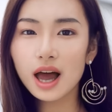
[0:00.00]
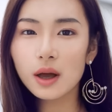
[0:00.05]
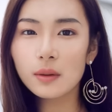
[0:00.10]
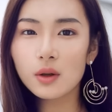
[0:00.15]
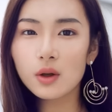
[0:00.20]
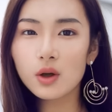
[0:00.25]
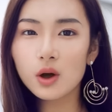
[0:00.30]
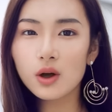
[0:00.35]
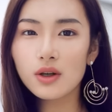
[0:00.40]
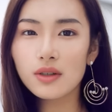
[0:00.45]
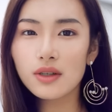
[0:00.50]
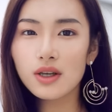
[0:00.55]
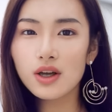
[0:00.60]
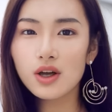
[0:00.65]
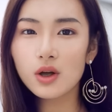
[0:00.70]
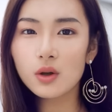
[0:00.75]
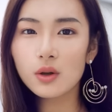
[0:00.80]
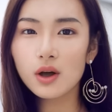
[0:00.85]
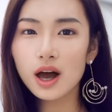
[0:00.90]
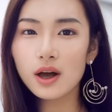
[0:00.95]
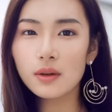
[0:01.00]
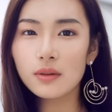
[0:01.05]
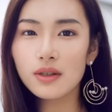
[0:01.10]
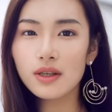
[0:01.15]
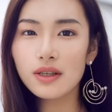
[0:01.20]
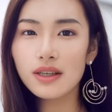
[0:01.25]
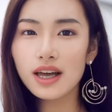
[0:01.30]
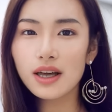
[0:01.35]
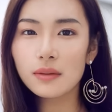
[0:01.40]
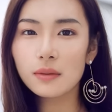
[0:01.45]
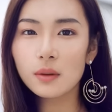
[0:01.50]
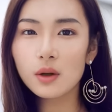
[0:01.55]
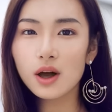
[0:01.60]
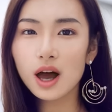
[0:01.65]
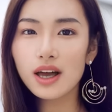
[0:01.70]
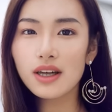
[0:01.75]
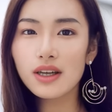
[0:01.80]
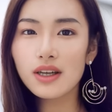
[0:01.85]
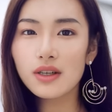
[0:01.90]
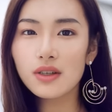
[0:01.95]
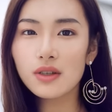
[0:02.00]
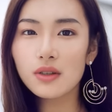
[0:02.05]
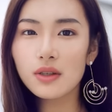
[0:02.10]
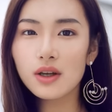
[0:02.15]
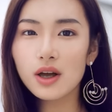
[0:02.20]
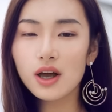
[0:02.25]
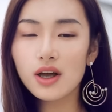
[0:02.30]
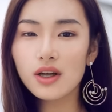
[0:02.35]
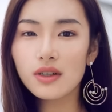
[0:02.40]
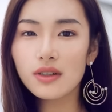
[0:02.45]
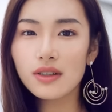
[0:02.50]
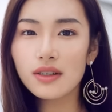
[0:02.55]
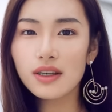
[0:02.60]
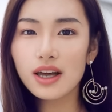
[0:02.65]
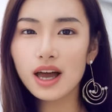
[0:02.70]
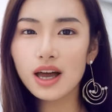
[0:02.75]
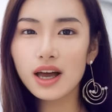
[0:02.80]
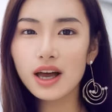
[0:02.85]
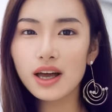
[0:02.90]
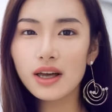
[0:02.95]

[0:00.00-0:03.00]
Capricorns are grounded and practical thinkers.